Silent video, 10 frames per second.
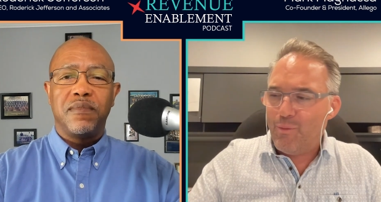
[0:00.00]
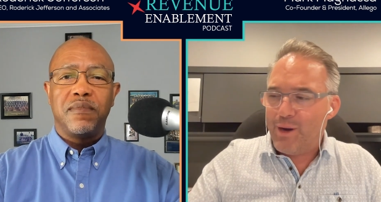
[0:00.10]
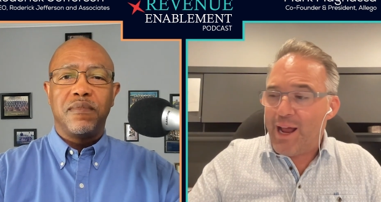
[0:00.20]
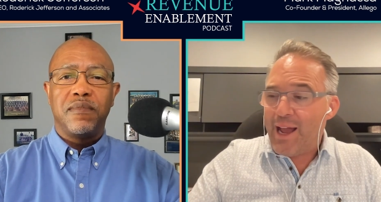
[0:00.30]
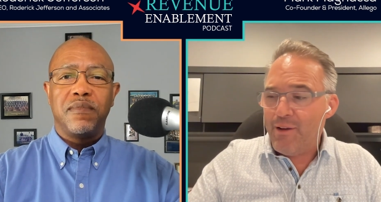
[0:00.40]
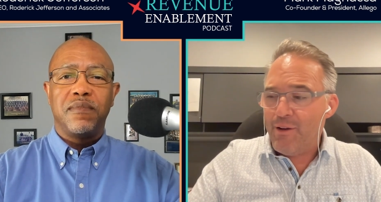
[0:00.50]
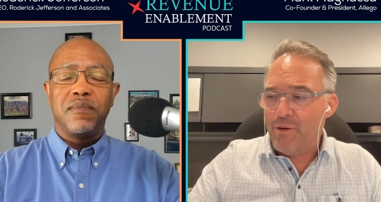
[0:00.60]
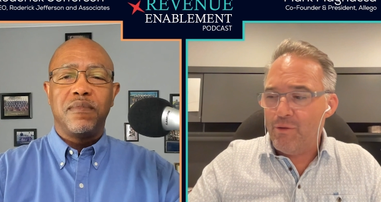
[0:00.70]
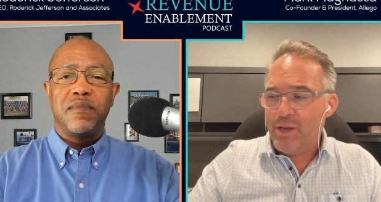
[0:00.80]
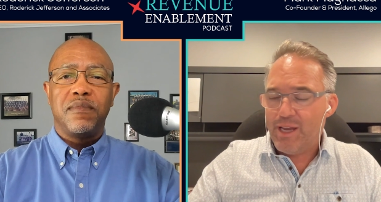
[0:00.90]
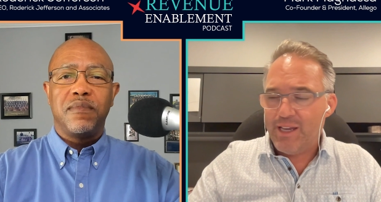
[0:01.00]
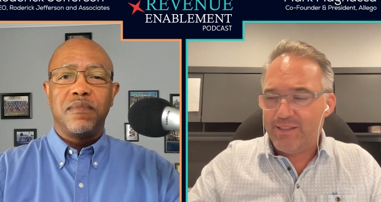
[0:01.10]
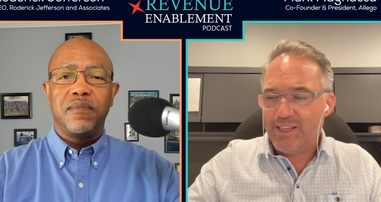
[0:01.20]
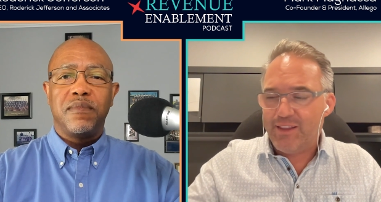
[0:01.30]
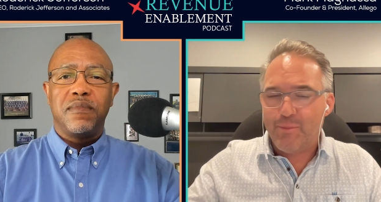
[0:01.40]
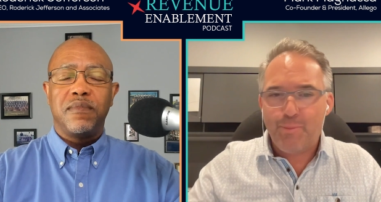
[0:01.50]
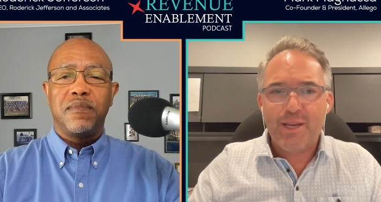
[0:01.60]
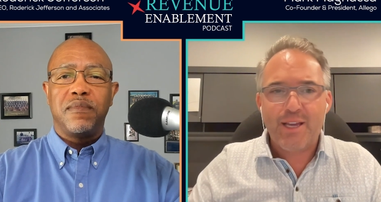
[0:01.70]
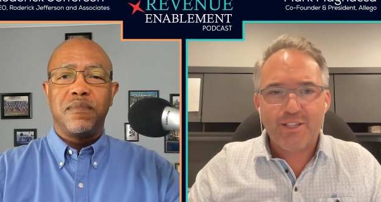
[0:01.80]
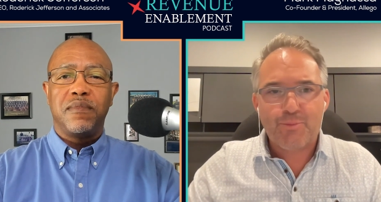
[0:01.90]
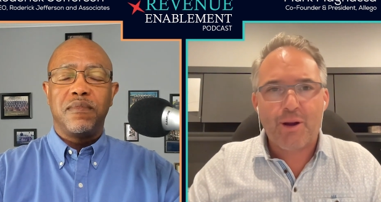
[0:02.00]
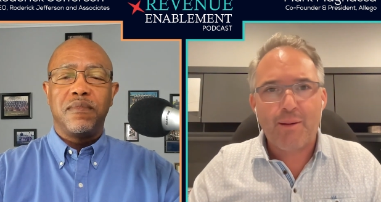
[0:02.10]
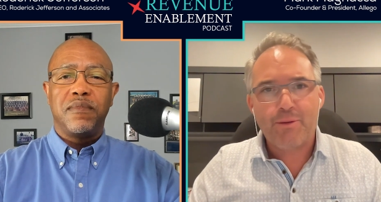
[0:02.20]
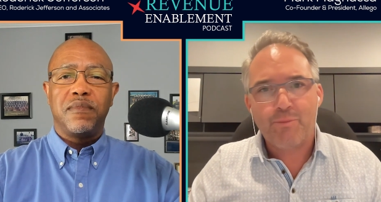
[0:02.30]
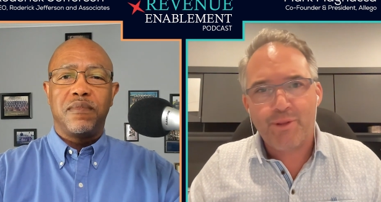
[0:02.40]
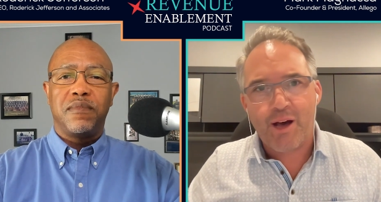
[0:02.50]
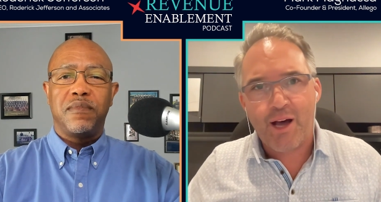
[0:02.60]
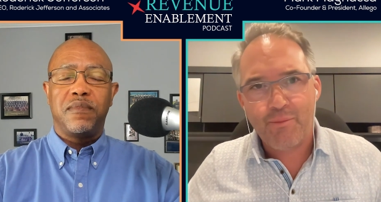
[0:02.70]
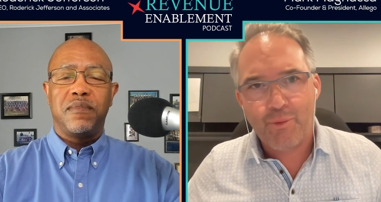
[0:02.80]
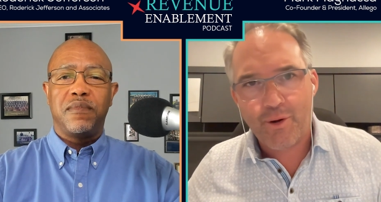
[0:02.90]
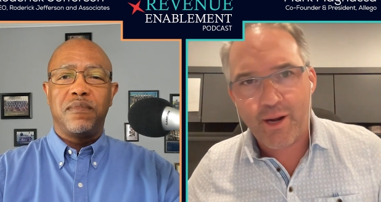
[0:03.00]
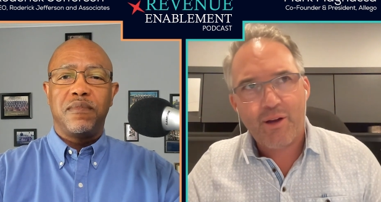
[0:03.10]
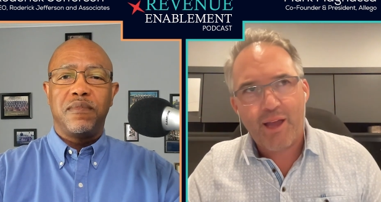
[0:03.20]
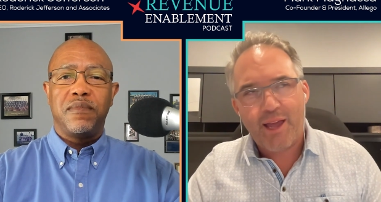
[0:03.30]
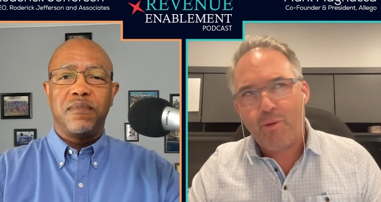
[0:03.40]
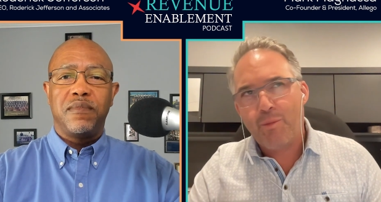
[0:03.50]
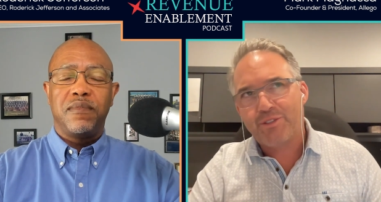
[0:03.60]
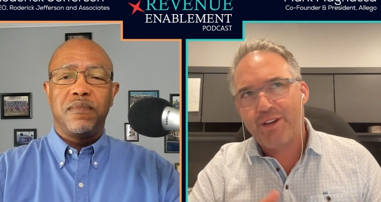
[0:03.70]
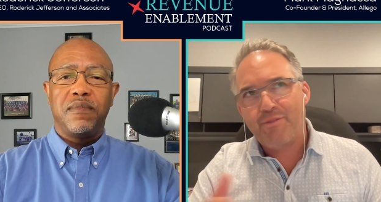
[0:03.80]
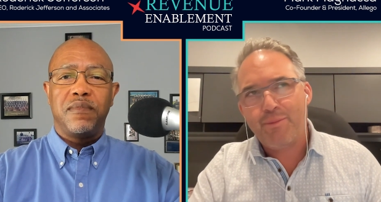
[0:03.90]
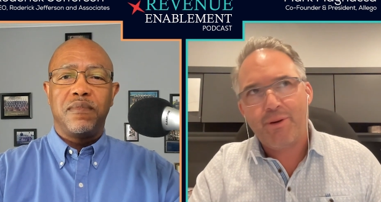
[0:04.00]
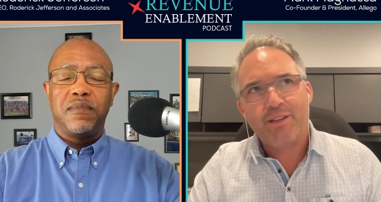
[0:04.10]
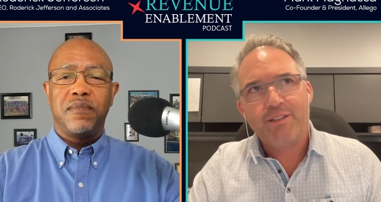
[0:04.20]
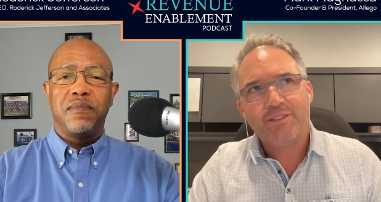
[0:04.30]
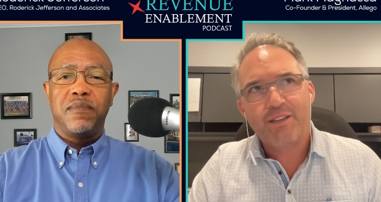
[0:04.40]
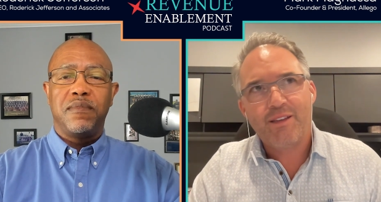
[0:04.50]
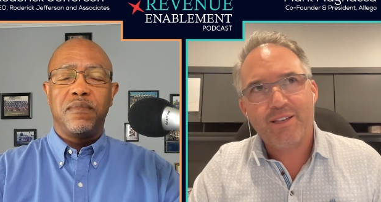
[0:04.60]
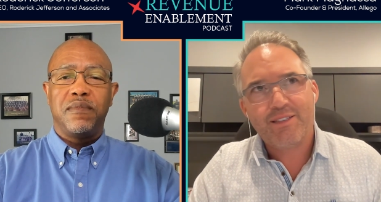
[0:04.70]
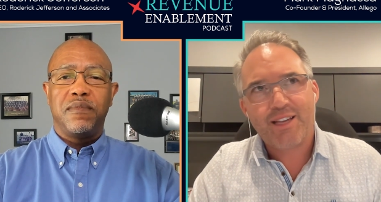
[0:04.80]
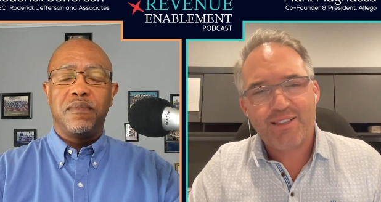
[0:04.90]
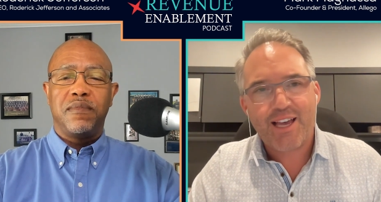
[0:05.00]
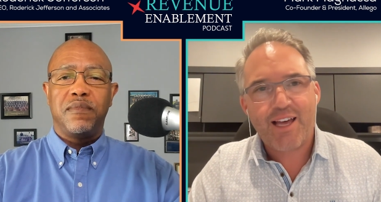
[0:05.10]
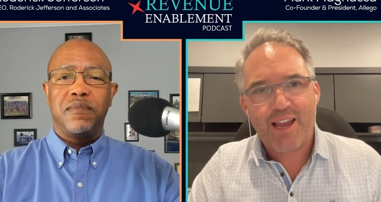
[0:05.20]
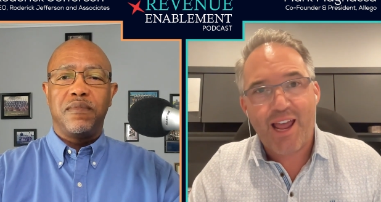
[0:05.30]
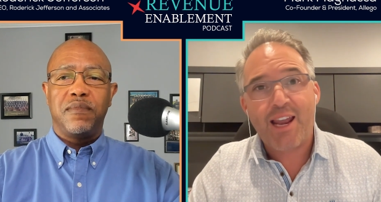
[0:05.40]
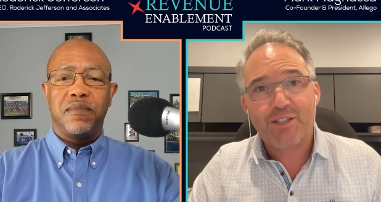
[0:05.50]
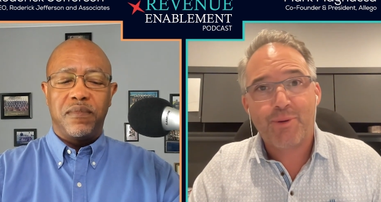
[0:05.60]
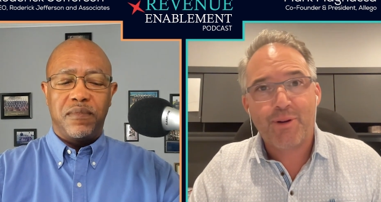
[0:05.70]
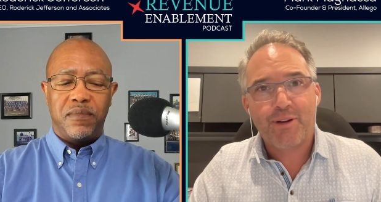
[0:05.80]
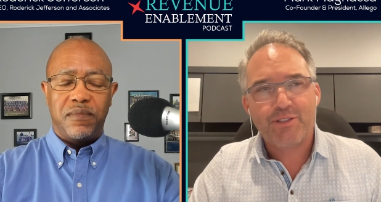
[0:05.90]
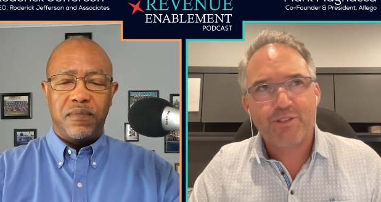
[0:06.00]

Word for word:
Speaker 1: What I know is that the biggest problem with onboarding, and almost everybody listening to this has had an experience